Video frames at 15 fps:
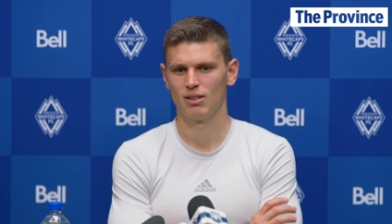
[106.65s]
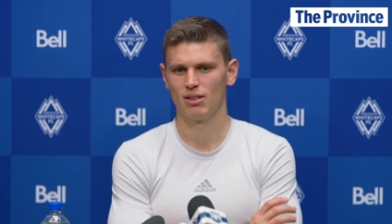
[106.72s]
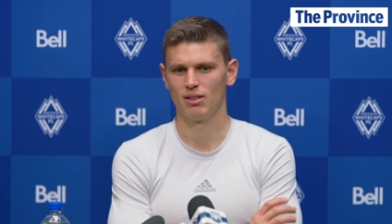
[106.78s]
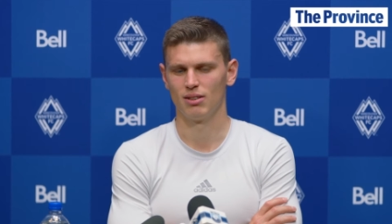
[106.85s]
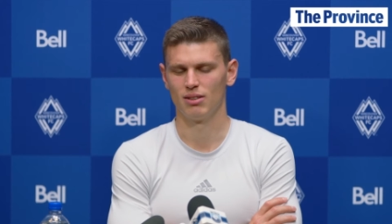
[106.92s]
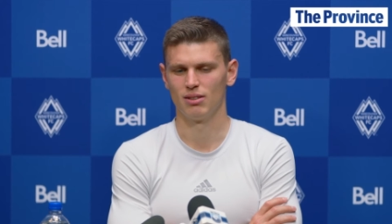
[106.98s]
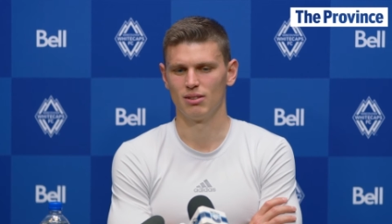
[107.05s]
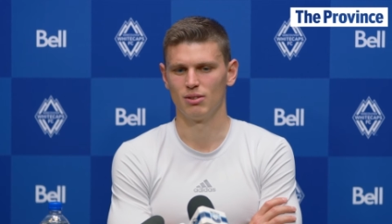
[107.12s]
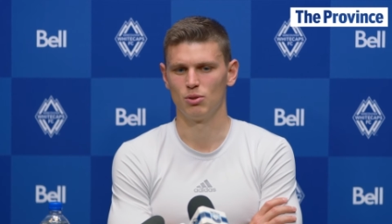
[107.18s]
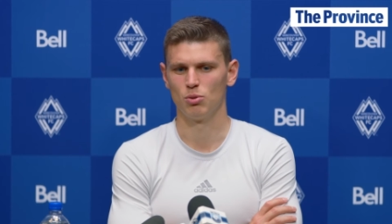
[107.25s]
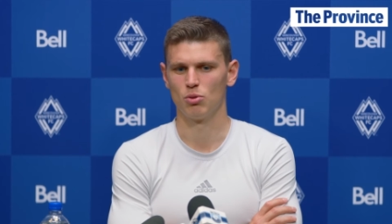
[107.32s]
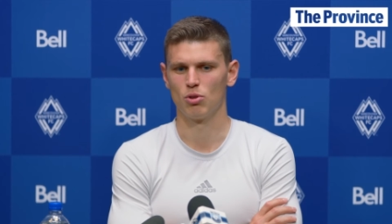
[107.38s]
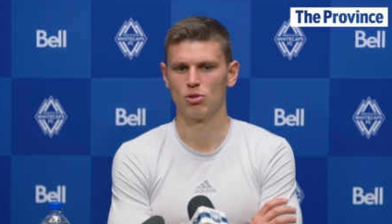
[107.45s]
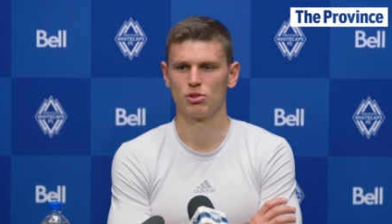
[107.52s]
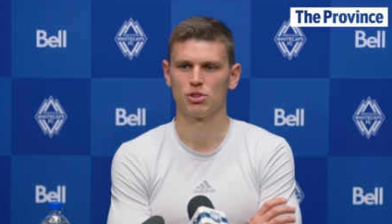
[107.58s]
uh,
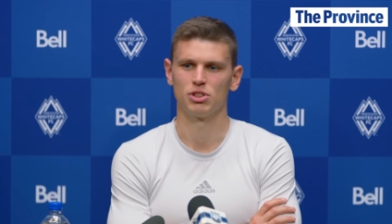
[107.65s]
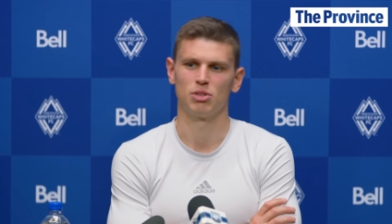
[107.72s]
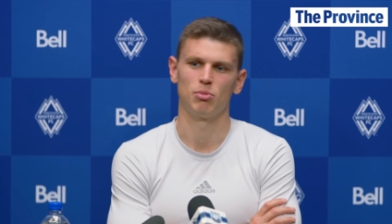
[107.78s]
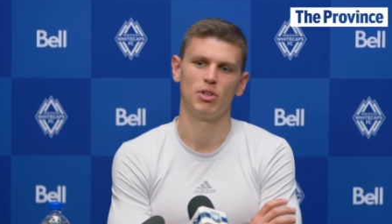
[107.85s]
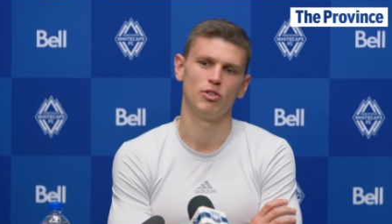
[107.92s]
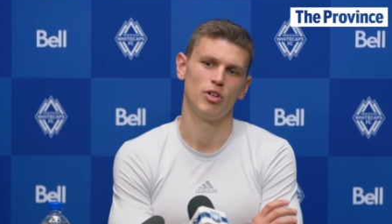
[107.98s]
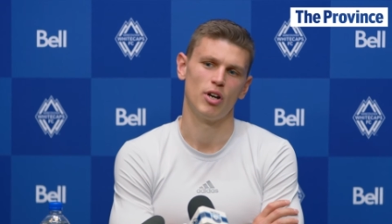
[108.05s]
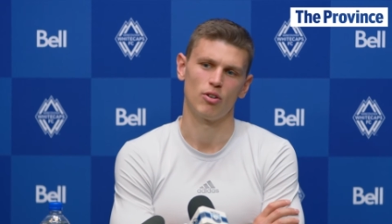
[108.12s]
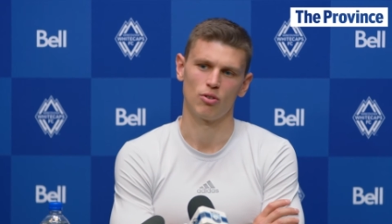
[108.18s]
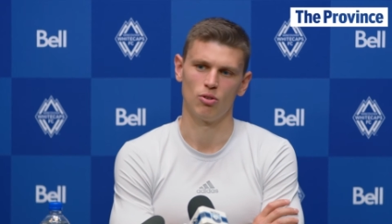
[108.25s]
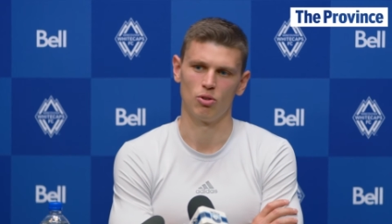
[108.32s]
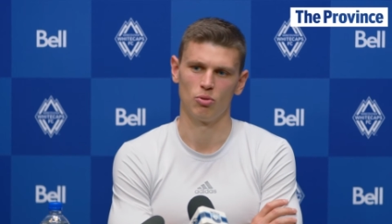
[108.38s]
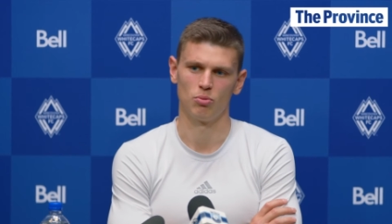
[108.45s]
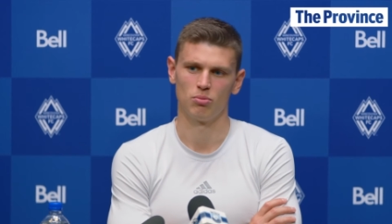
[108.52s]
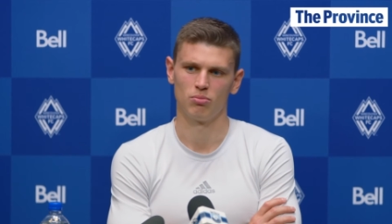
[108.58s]
too cautious about our
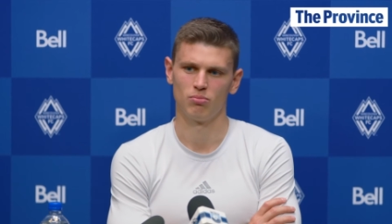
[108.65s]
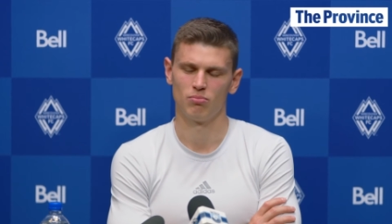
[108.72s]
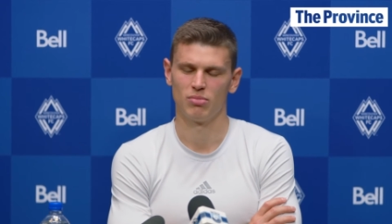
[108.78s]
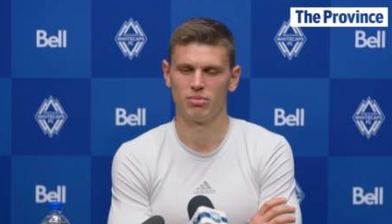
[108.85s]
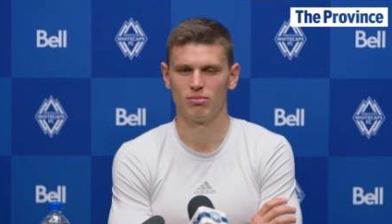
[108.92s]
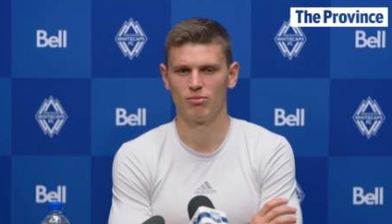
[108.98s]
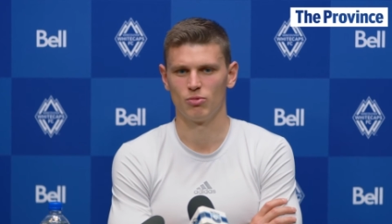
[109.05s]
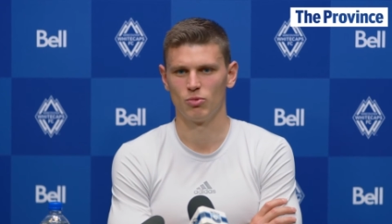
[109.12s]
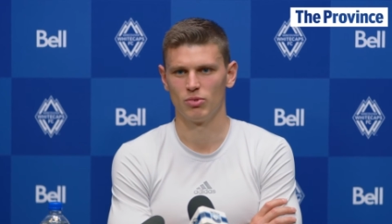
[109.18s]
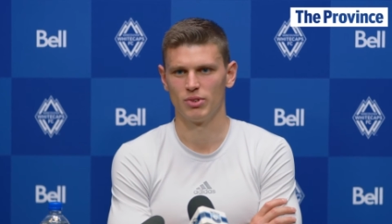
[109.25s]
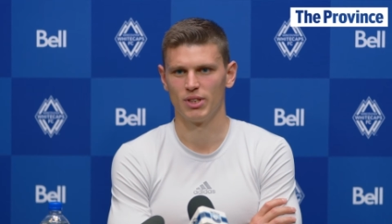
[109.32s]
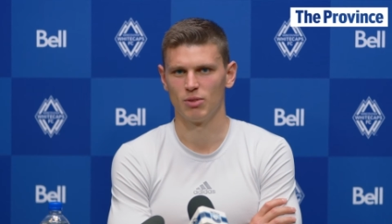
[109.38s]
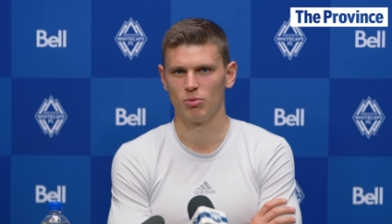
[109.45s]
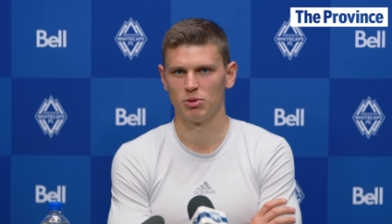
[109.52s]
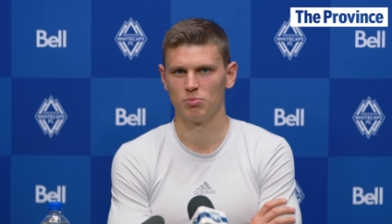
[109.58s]
goal.
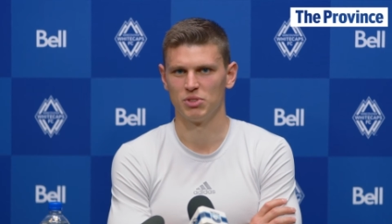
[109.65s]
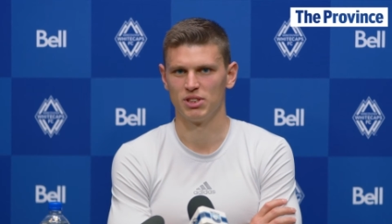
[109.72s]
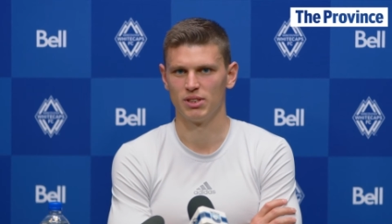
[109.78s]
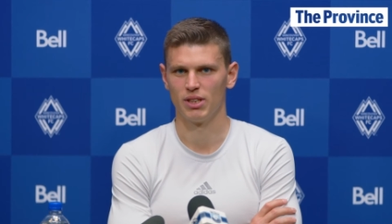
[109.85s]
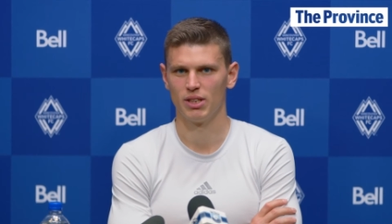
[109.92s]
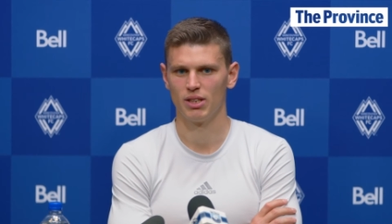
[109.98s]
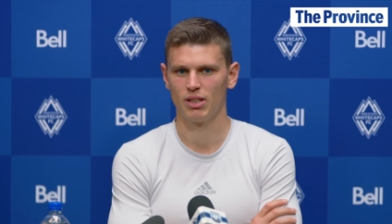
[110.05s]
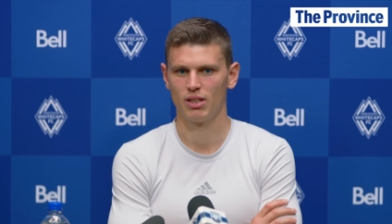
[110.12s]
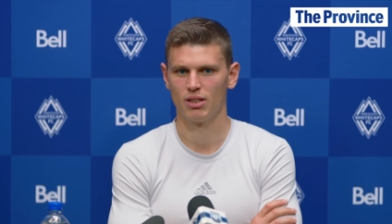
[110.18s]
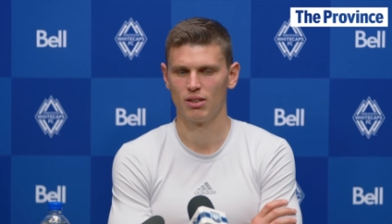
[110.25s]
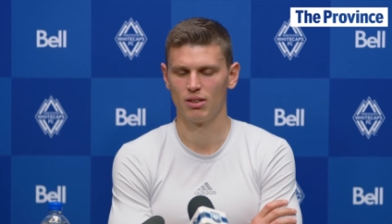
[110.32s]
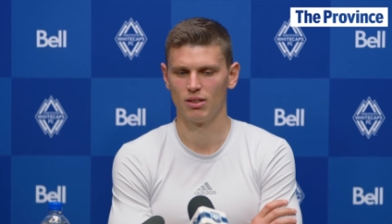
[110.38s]
That was mistake.